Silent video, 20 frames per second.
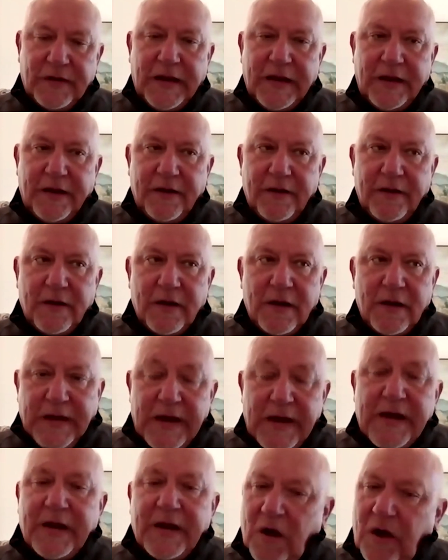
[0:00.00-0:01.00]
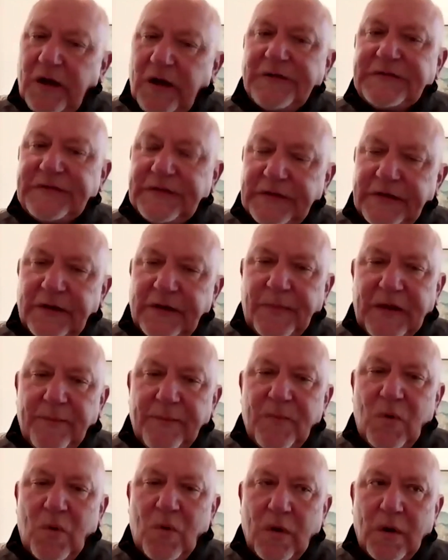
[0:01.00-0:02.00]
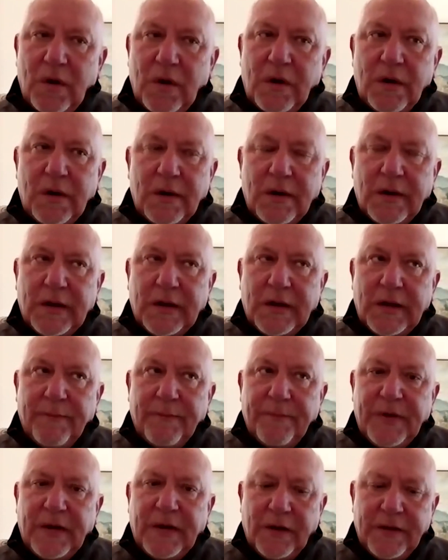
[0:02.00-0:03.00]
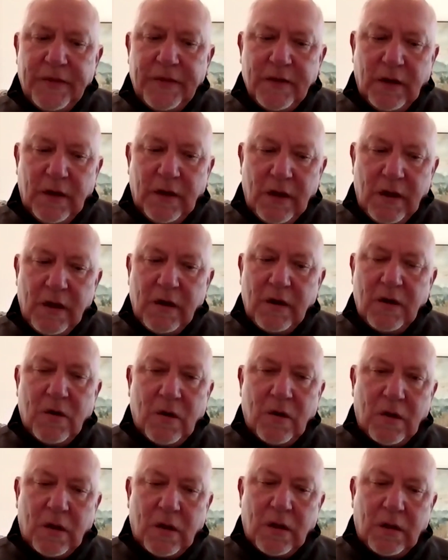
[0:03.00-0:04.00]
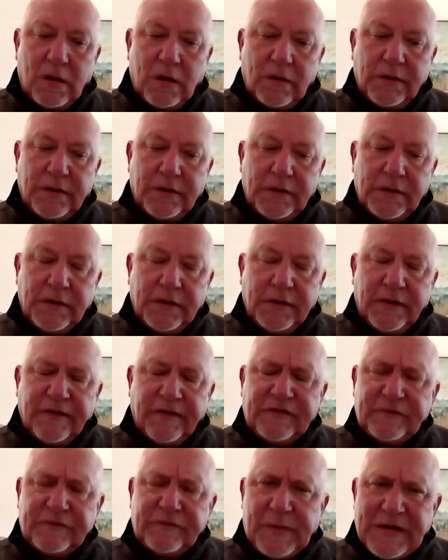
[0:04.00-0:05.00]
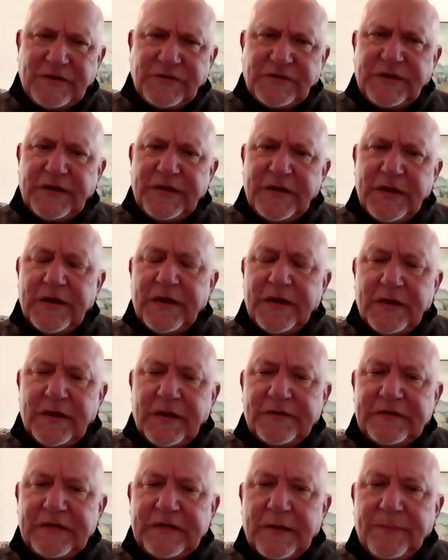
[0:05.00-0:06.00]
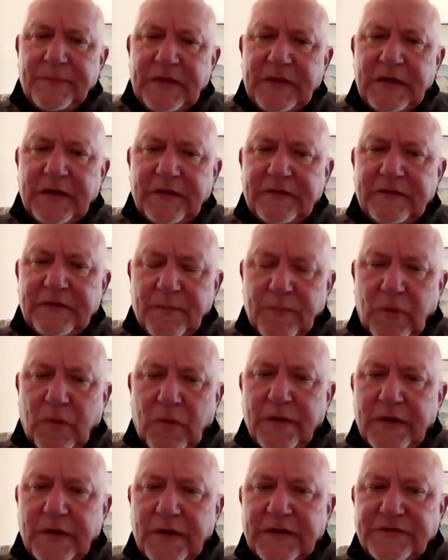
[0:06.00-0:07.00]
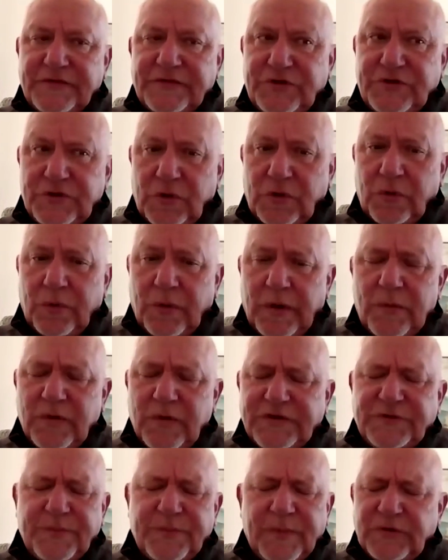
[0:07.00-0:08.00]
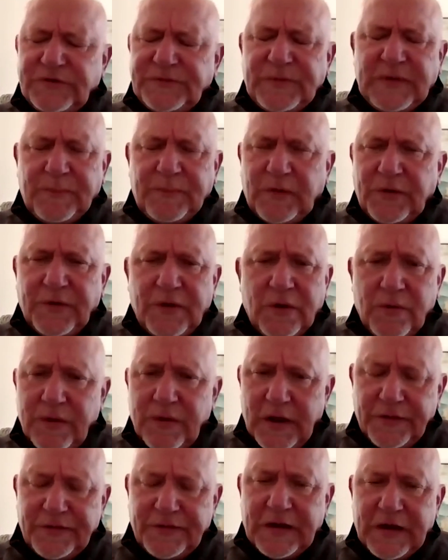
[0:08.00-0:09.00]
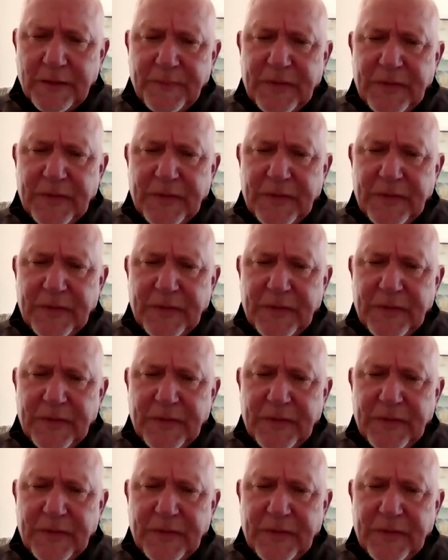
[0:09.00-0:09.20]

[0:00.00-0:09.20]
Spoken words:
And yeah, it costs a little bit more, but in the long haul, especially in something as important as jewelry, which most people know nothing